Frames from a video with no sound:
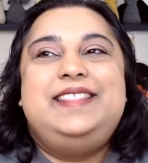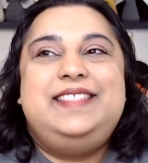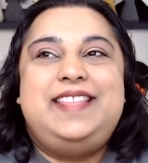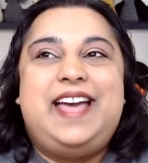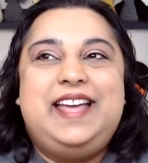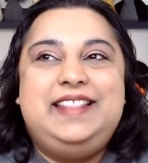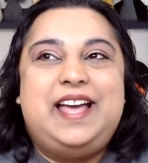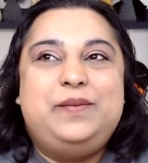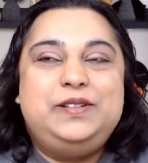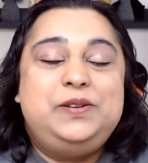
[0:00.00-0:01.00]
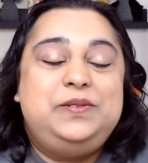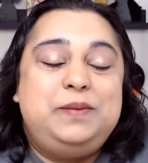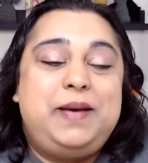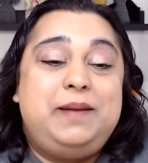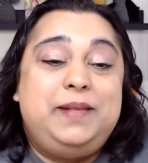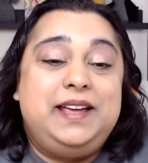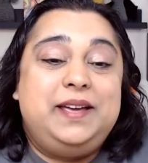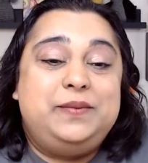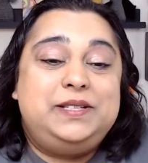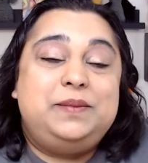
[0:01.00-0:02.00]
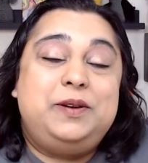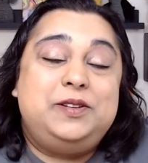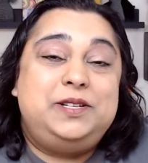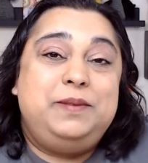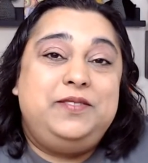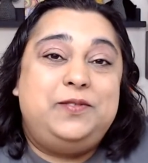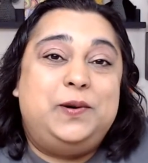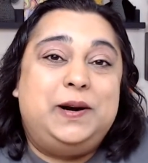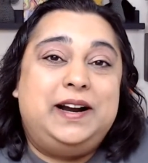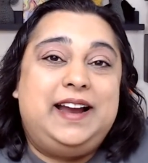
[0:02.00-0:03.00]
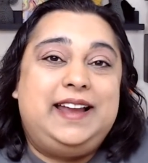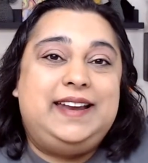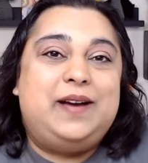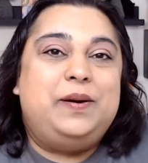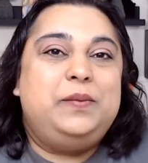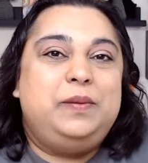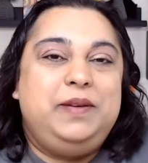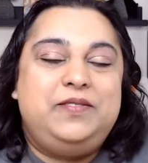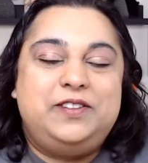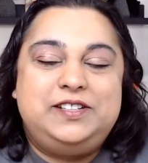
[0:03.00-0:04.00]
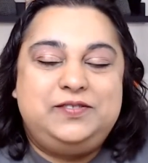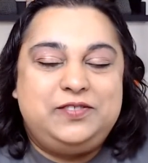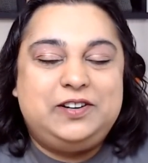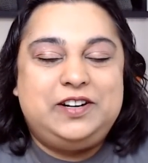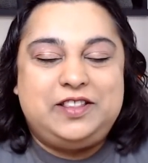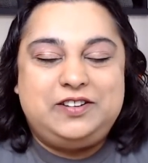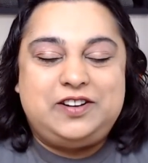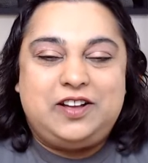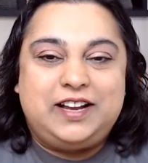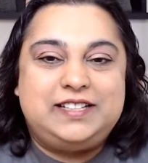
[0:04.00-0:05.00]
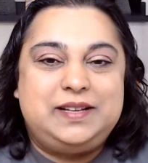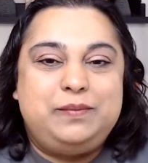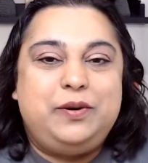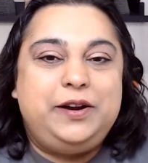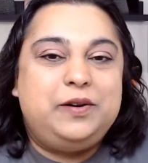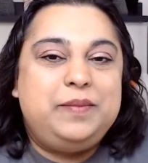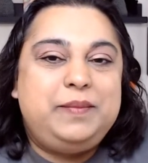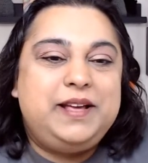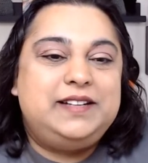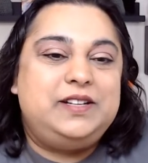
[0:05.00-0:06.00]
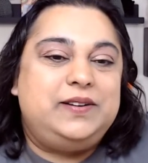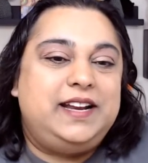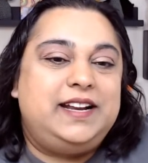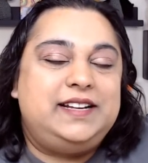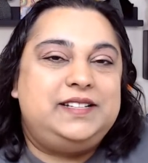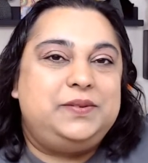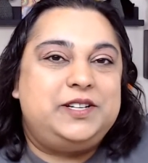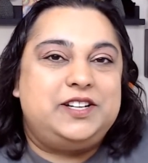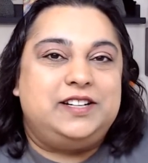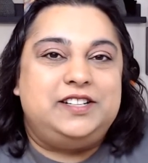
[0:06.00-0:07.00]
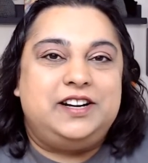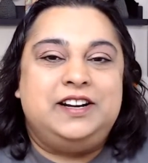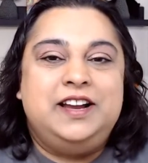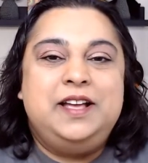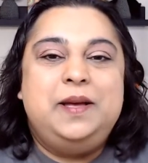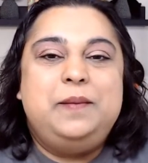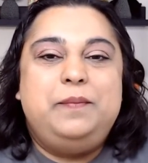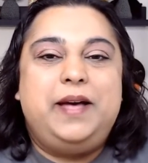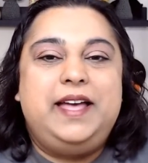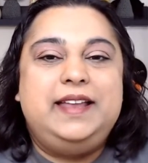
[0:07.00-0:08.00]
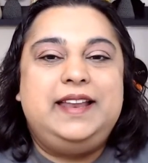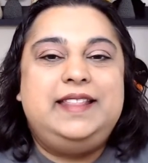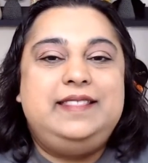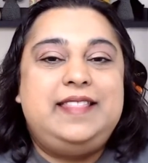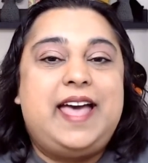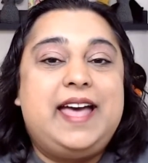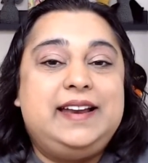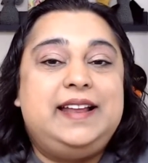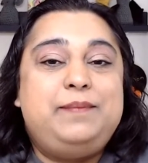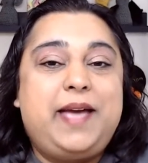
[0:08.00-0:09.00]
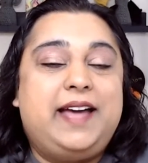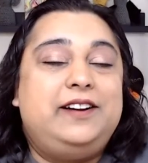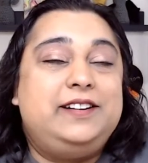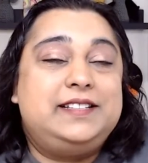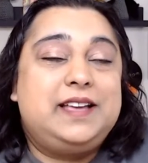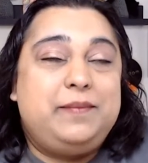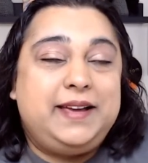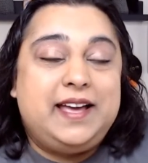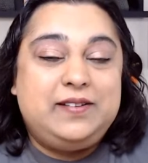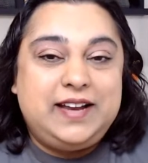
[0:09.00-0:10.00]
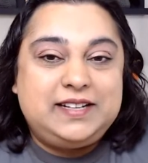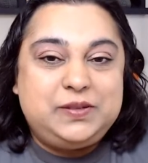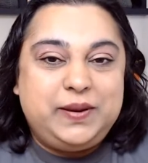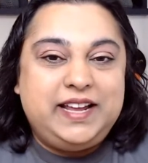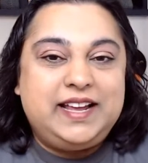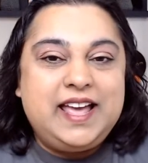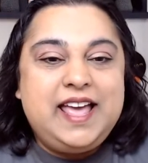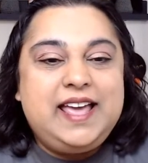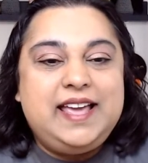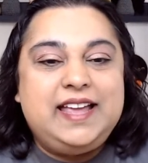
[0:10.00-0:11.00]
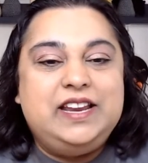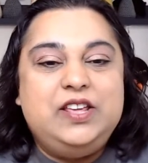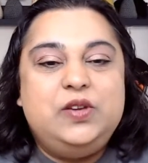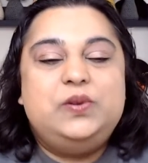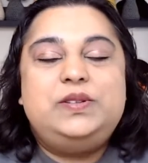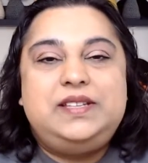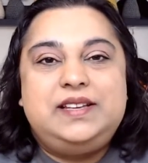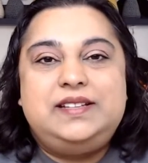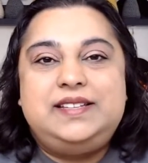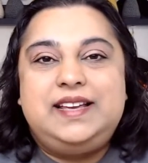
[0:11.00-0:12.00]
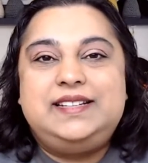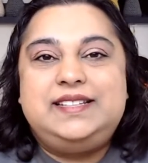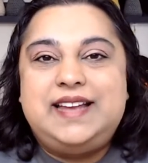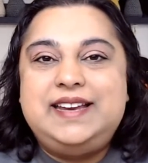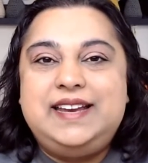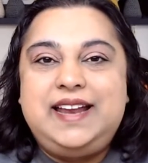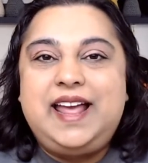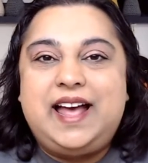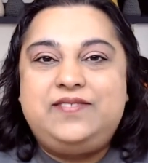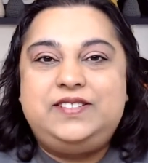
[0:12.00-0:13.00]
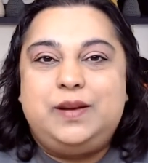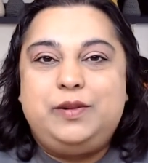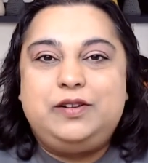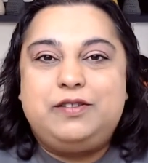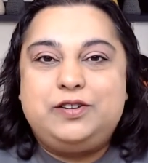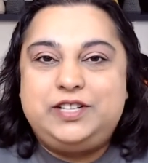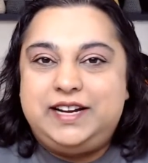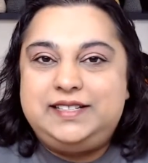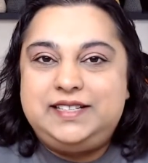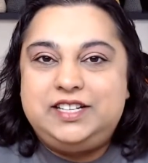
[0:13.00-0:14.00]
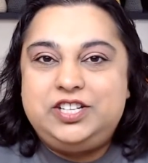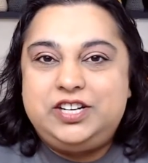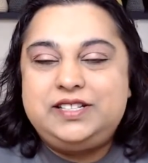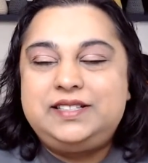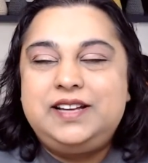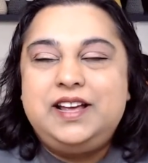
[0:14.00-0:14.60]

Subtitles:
that was who the pet blanket was supposed to be for, and now it will be for another dog at some point, or maybe I'll donate it to a shelter. But that pattern is coming out next week. It uses extended half double crochet stitches,